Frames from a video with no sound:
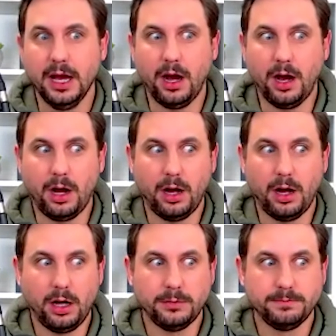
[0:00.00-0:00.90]

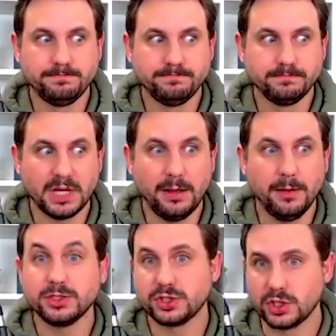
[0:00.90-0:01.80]
our
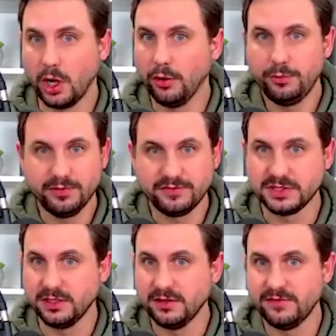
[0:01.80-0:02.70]
scope of
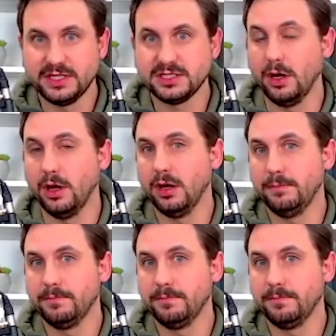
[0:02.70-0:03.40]
service, our